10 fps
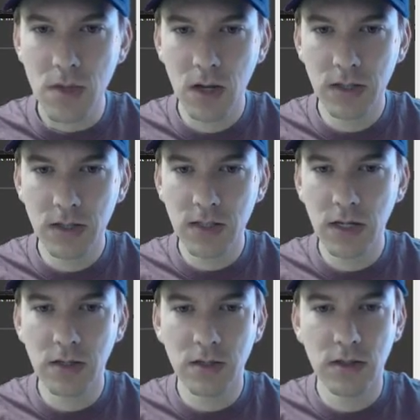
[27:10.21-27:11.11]
and set
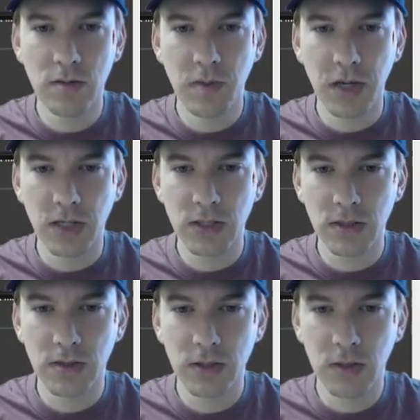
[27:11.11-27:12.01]
it to base
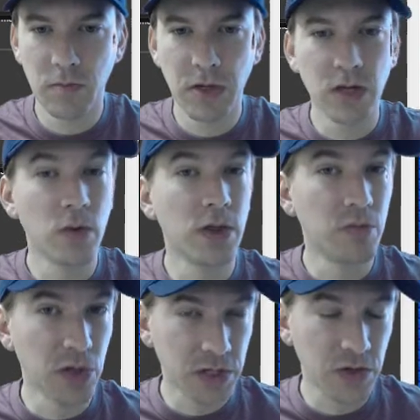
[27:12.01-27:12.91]
speed when the
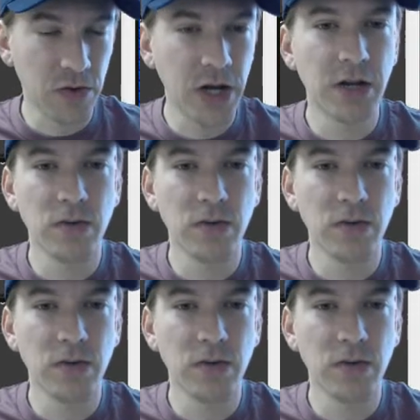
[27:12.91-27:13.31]
bullet's created,